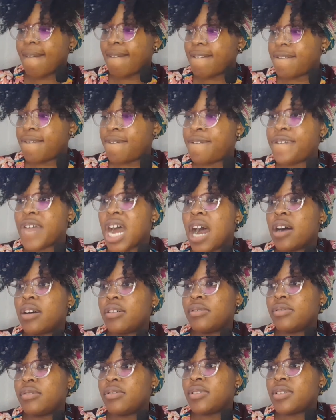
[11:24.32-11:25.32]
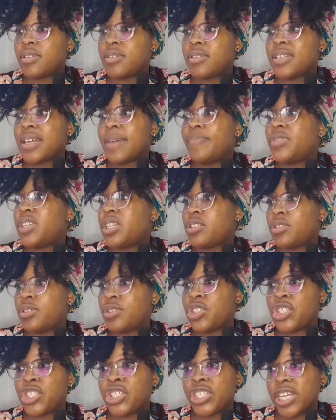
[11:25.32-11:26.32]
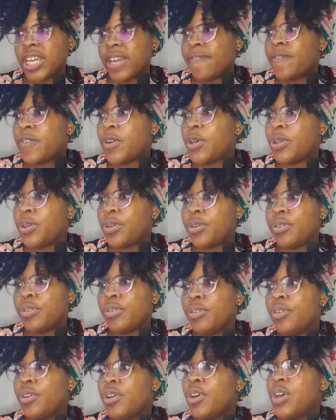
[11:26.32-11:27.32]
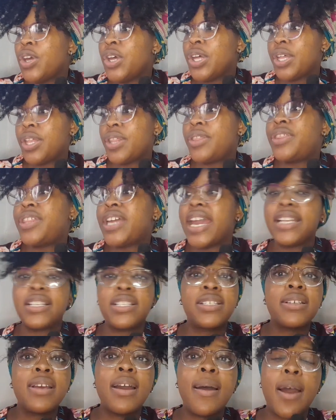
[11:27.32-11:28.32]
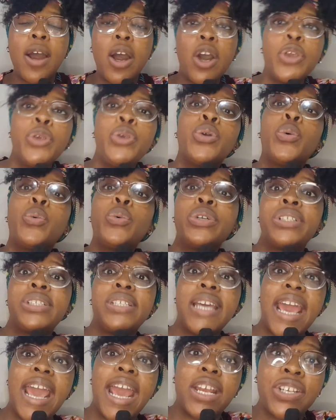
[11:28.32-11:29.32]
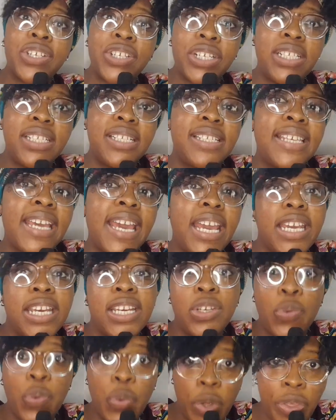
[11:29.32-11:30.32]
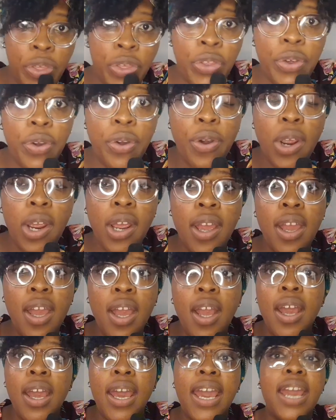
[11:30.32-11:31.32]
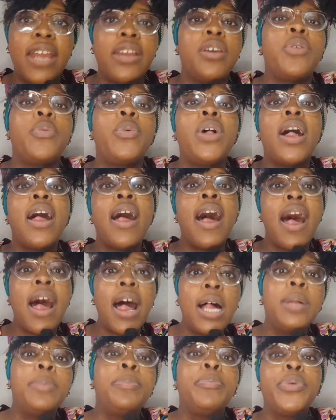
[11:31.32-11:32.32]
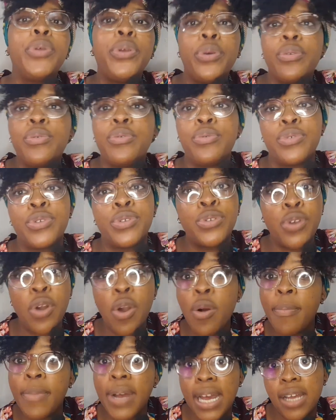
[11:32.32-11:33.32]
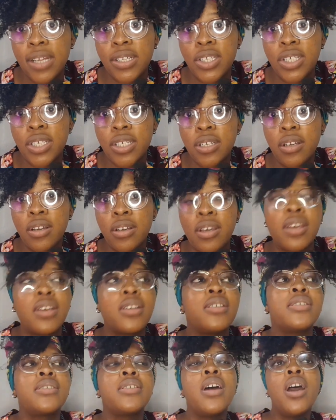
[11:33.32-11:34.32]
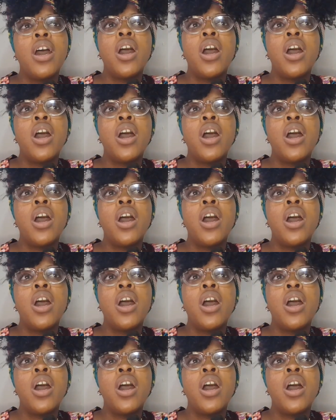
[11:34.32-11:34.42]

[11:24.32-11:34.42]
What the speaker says: found something to share for you that you would actually take it with you. And it will help you so much. Because